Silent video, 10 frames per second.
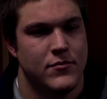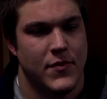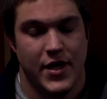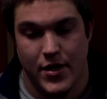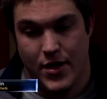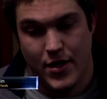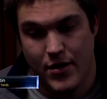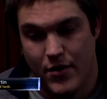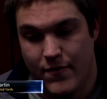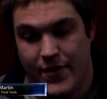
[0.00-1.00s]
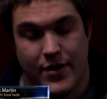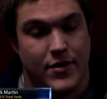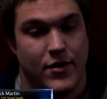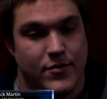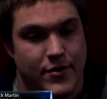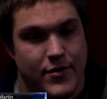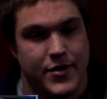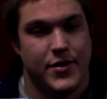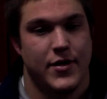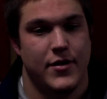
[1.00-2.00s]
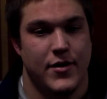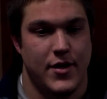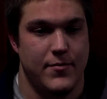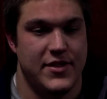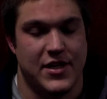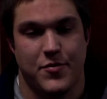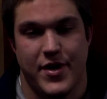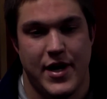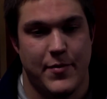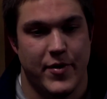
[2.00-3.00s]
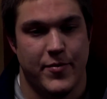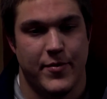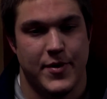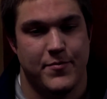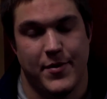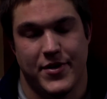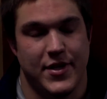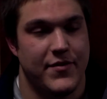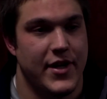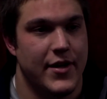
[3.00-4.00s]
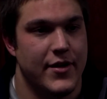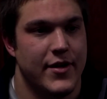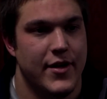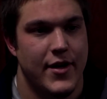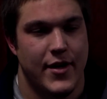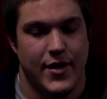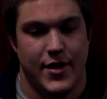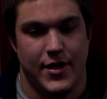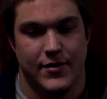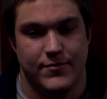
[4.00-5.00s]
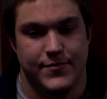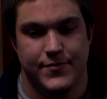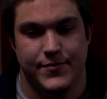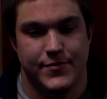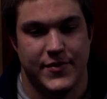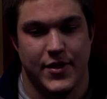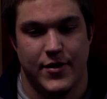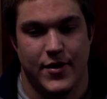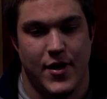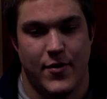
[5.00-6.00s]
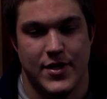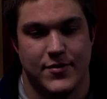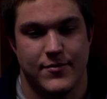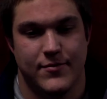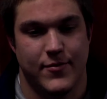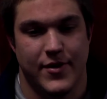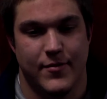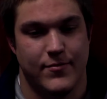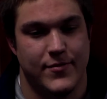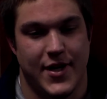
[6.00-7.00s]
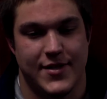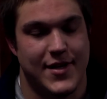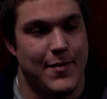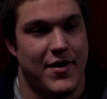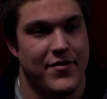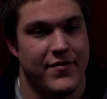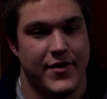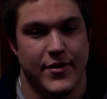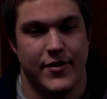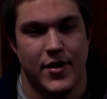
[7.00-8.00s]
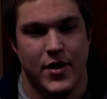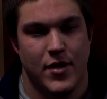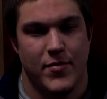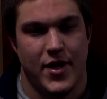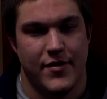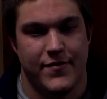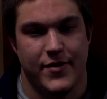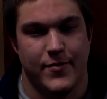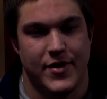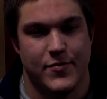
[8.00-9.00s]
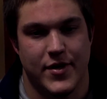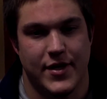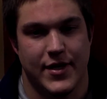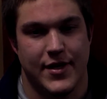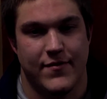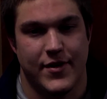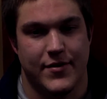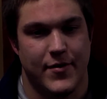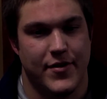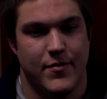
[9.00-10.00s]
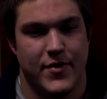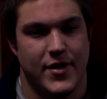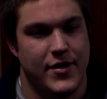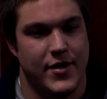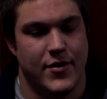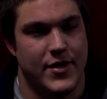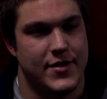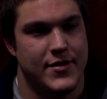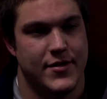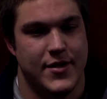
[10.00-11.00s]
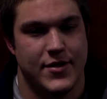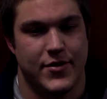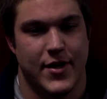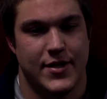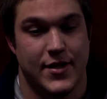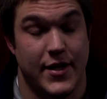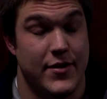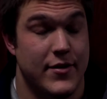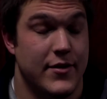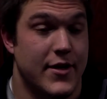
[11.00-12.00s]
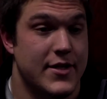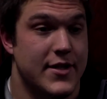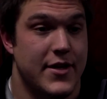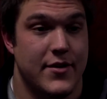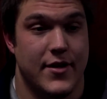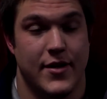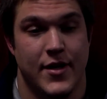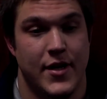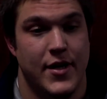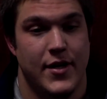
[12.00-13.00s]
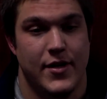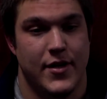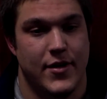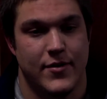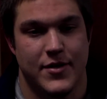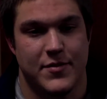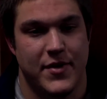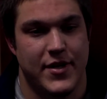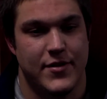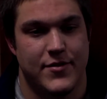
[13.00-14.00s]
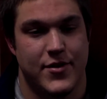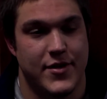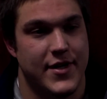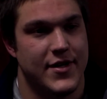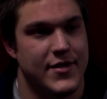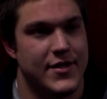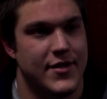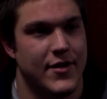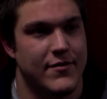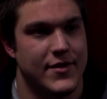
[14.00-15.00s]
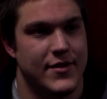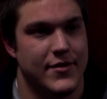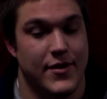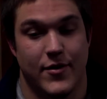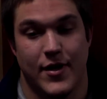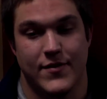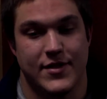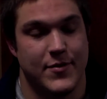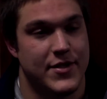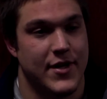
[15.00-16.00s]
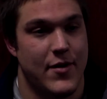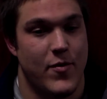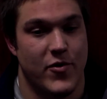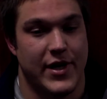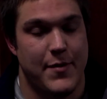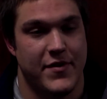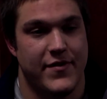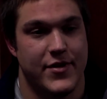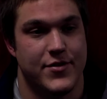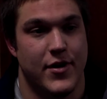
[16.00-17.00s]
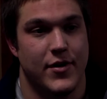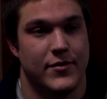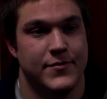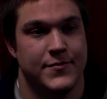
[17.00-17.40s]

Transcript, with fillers: Yeah, uh, no, very close with Christian. Um, he's actually my neighbor. Pretty much lived together. Um, you know, always with him nonstop off the field, but on the field we just wanted to get that victory with him. But you know, he's he's a great leader, a great senior, and you know, he just made sure to tell us he still loves it. You know, loves us, and we still got one more game to finish strong.